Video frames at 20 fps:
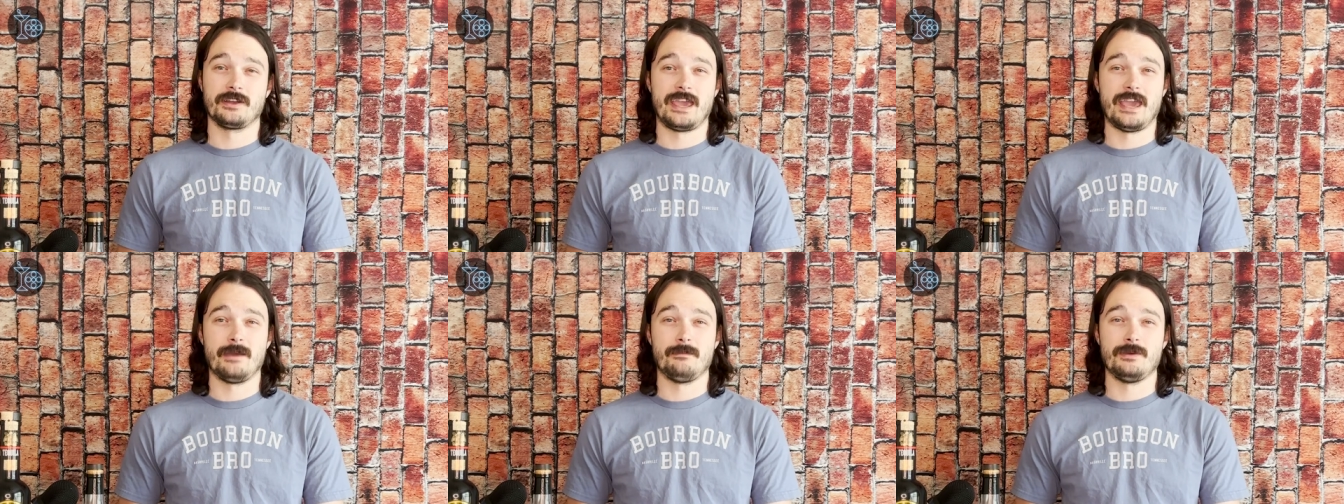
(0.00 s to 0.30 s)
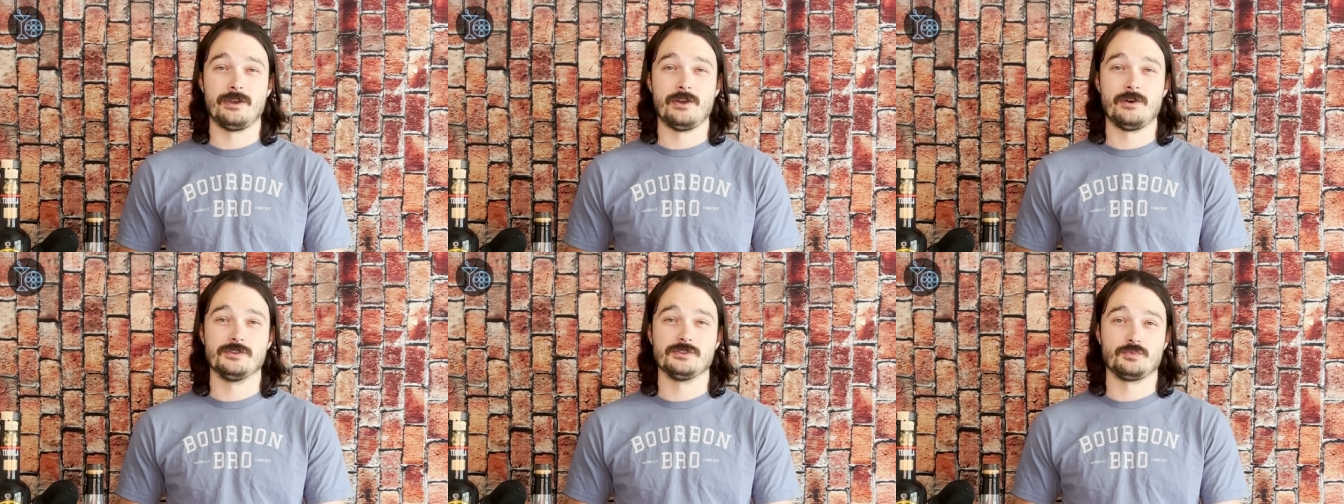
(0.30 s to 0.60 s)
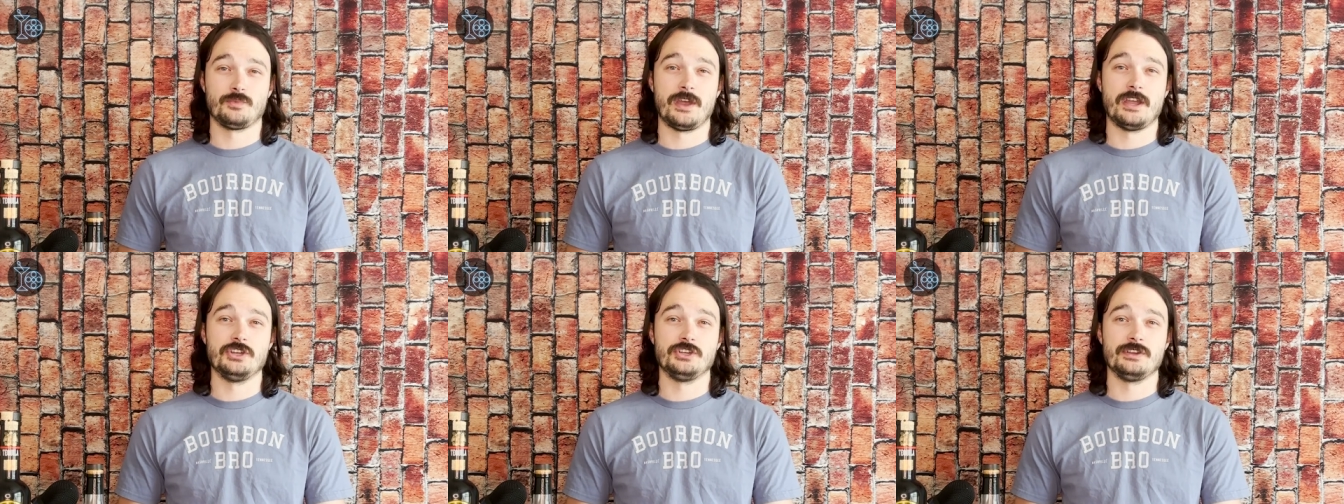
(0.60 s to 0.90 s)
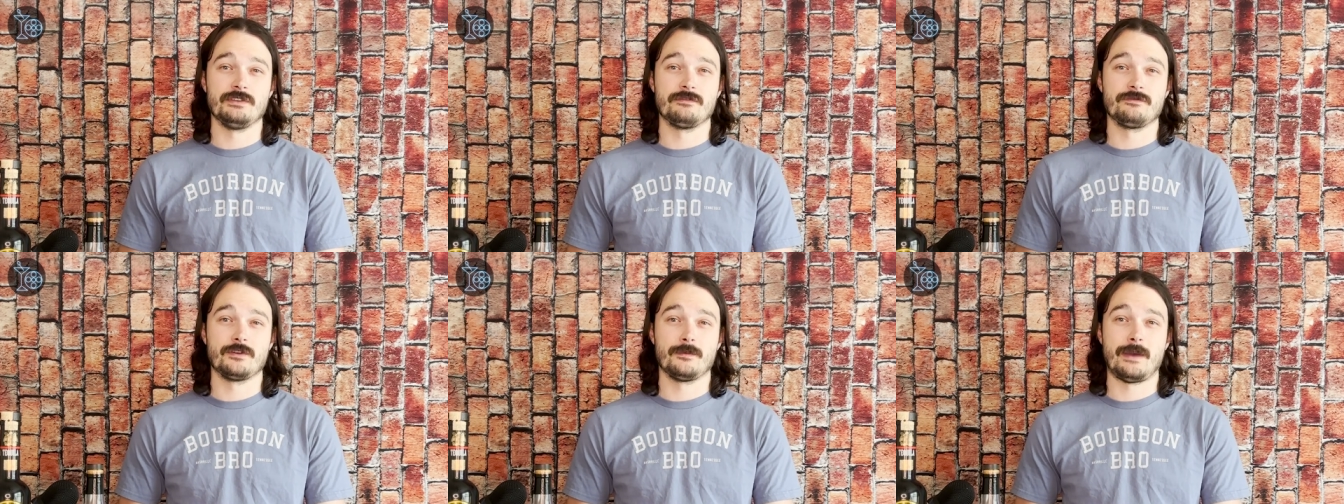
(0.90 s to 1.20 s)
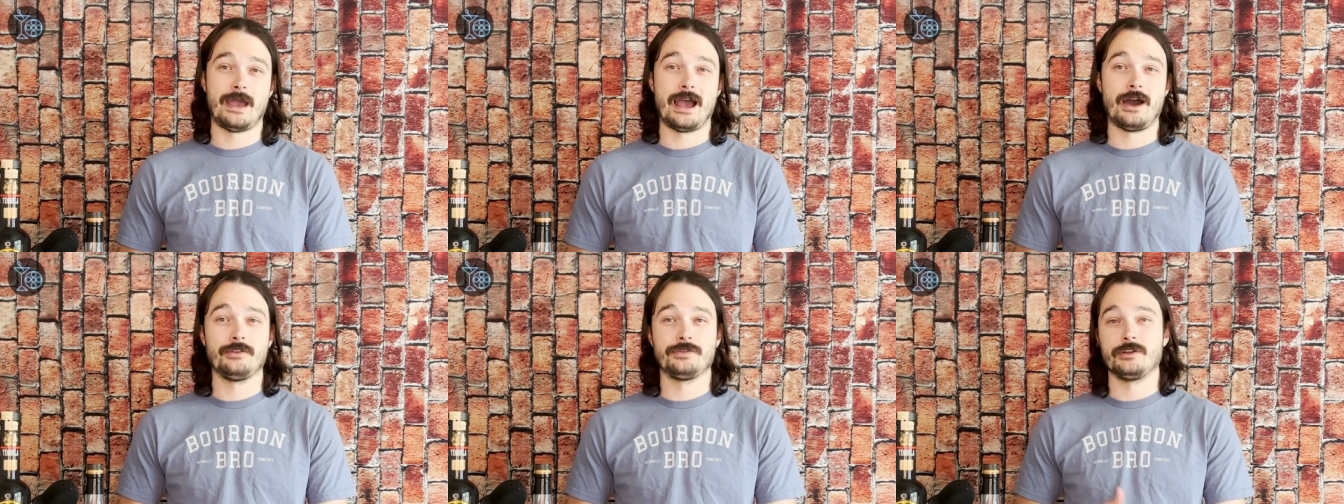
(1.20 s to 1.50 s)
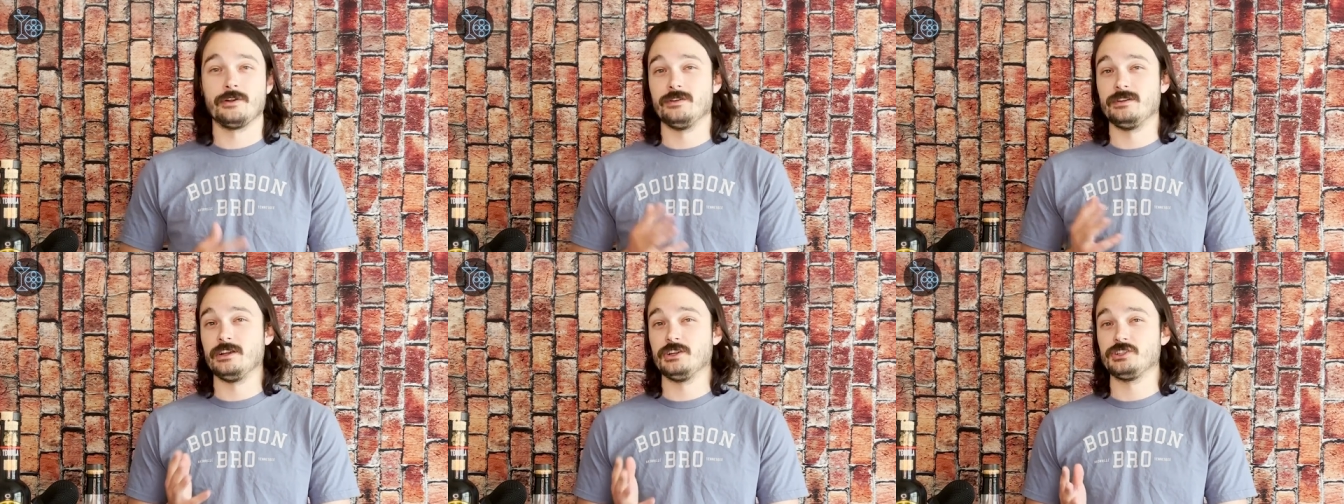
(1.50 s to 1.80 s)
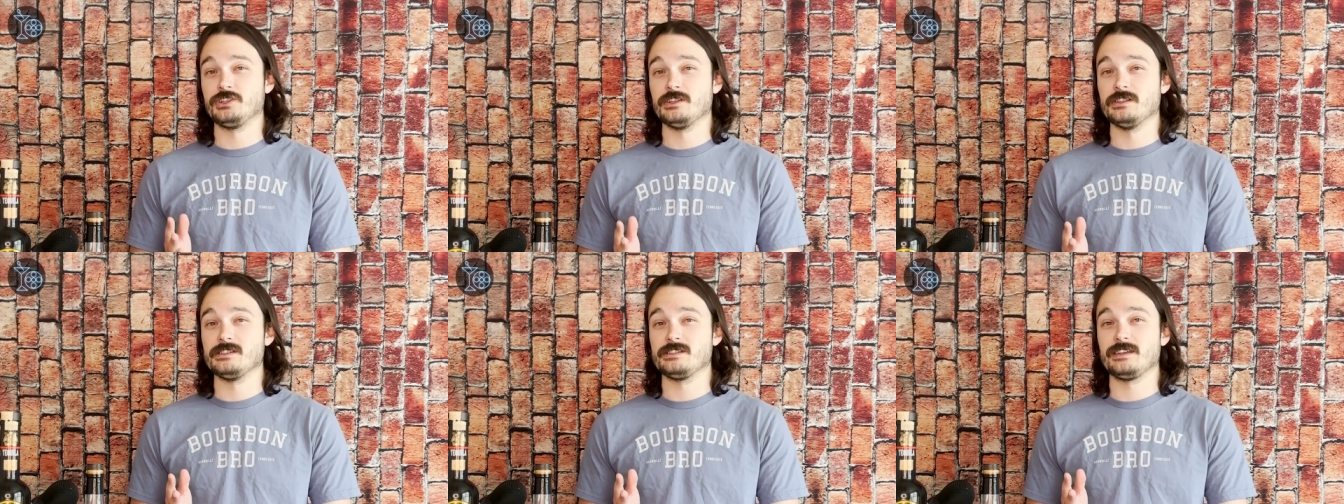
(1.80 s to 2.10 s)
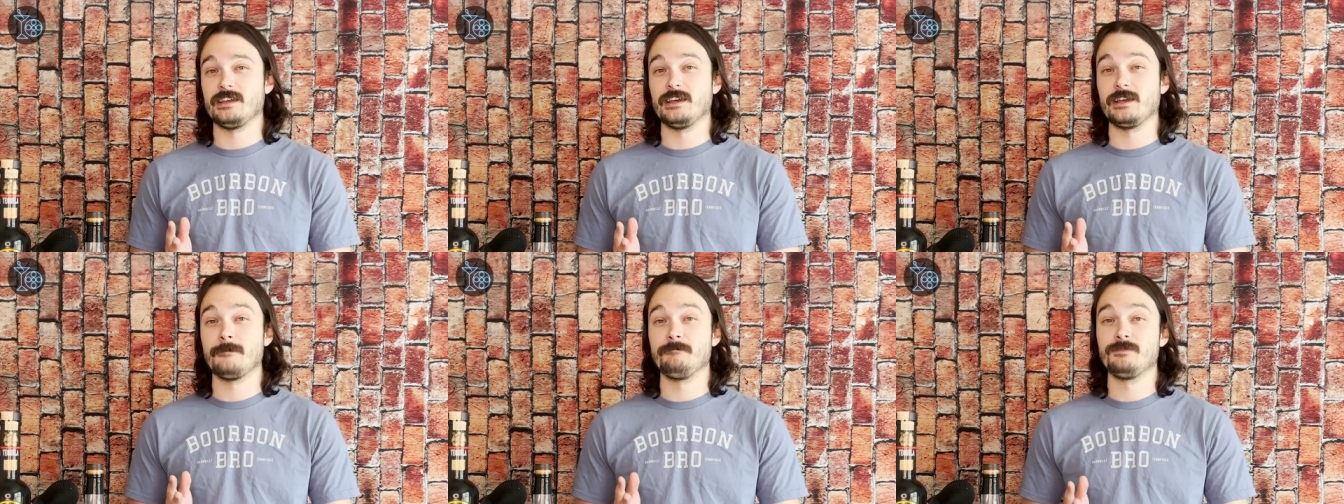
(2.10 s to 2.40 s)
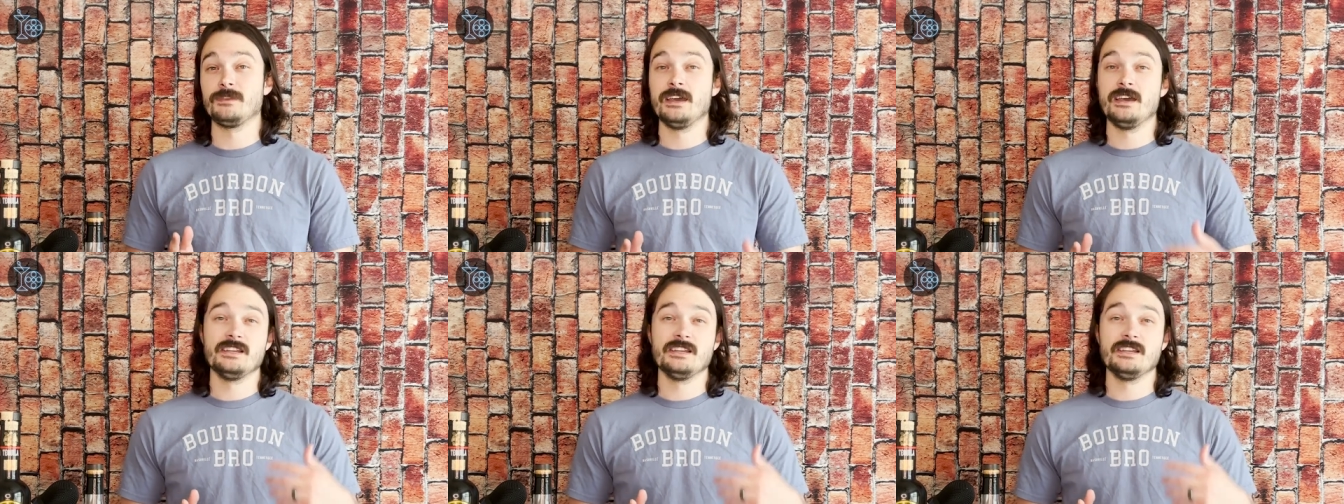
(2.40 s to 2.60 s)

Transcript: cameos ranging from out there additions like